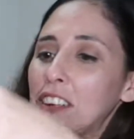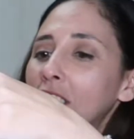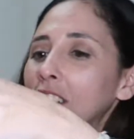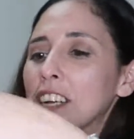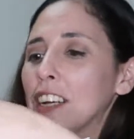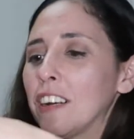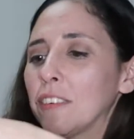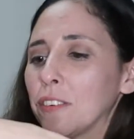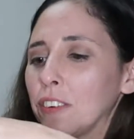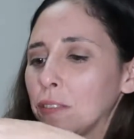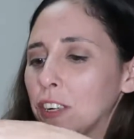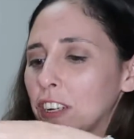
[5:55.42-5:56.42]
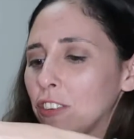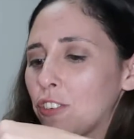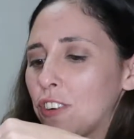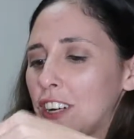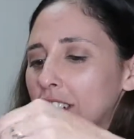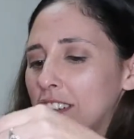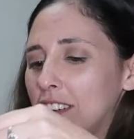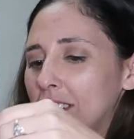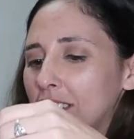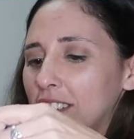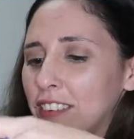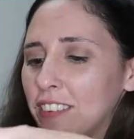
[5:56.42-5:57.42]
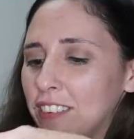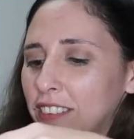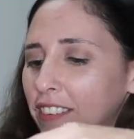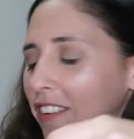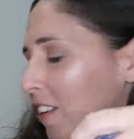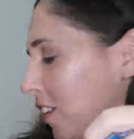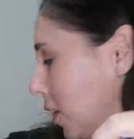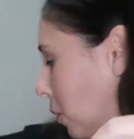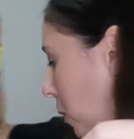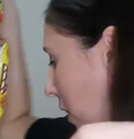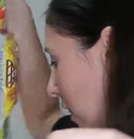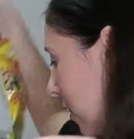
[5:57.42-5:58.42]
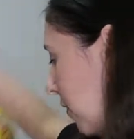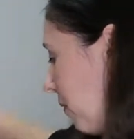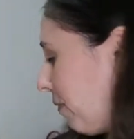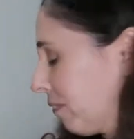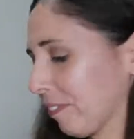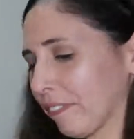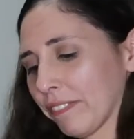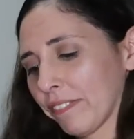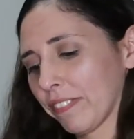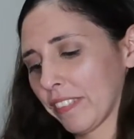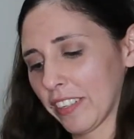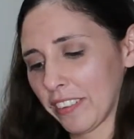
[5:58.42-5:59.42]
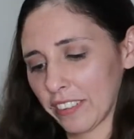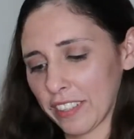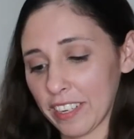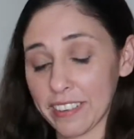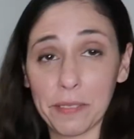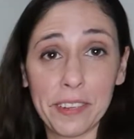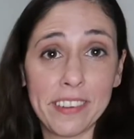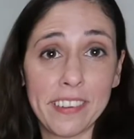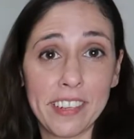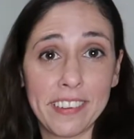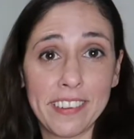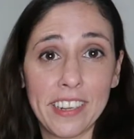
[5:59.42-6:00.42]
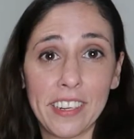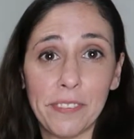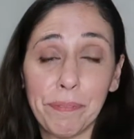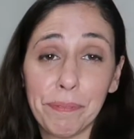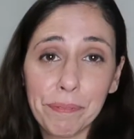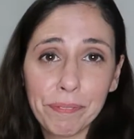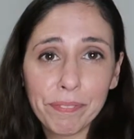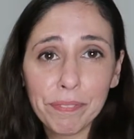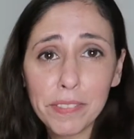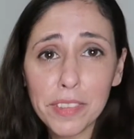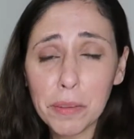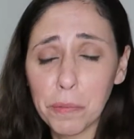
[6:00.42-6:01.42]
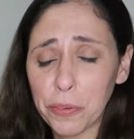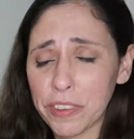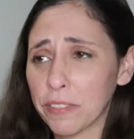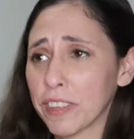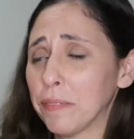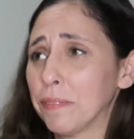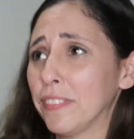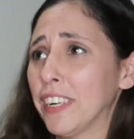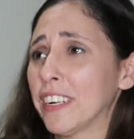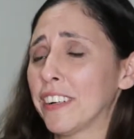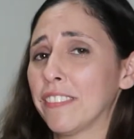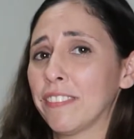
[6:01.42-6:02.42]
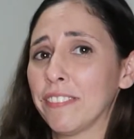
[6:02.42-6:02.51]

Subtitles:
Okay, I'm gonna try only one, because I'm guessing it's like most of them are,